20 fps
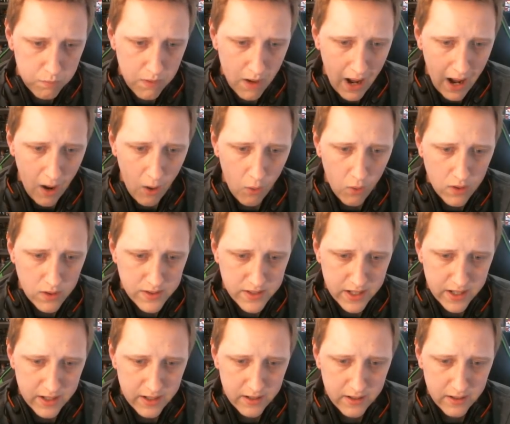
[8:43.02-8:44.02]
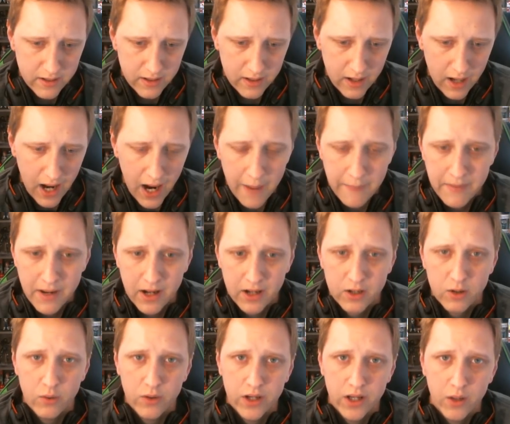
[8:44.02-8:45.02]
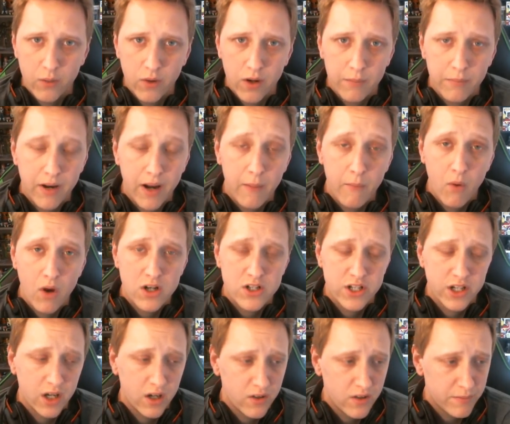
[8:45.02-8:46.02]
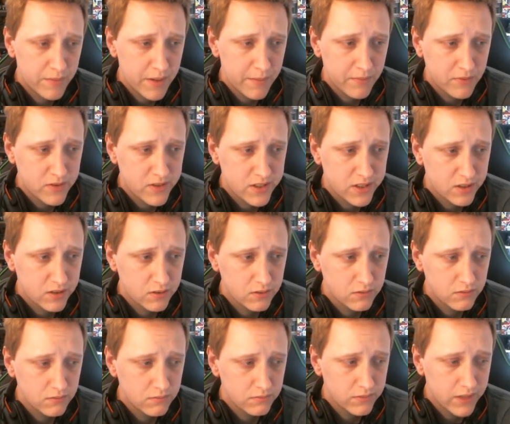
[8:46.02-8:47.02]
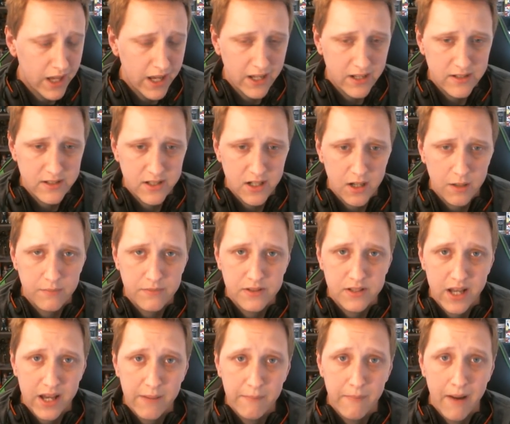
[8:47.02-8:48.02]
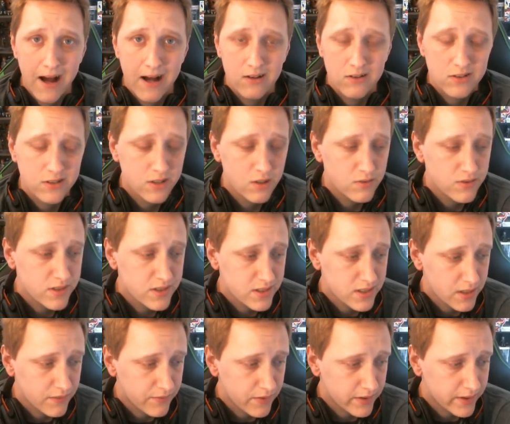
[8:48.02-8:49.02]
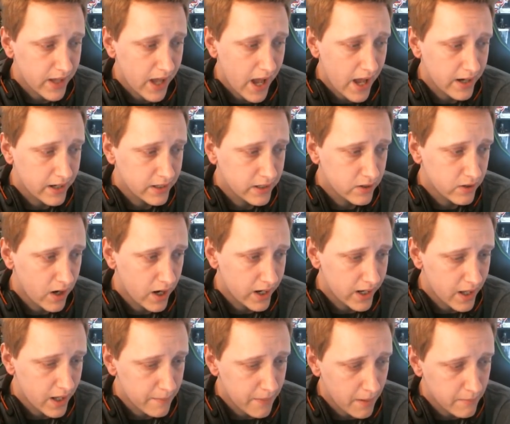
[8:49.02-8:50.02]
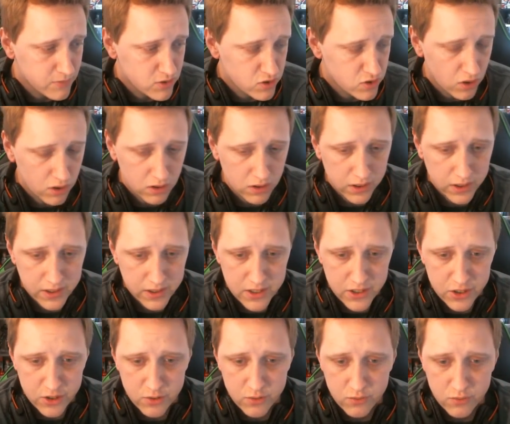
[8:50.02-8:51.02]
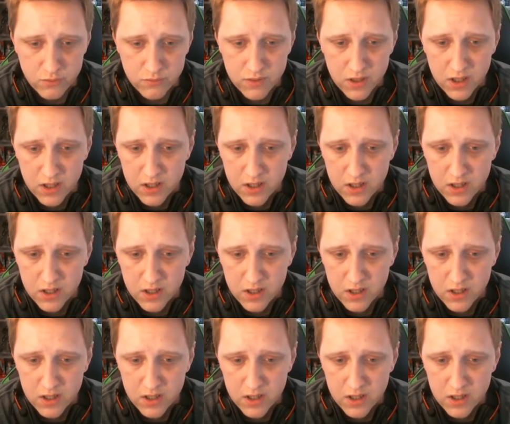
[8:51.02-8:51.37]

how is it I'm not going anywhere, but I'm watching other people still gain subs, hit milestones and stuff like that, and here I am, I'm struggling to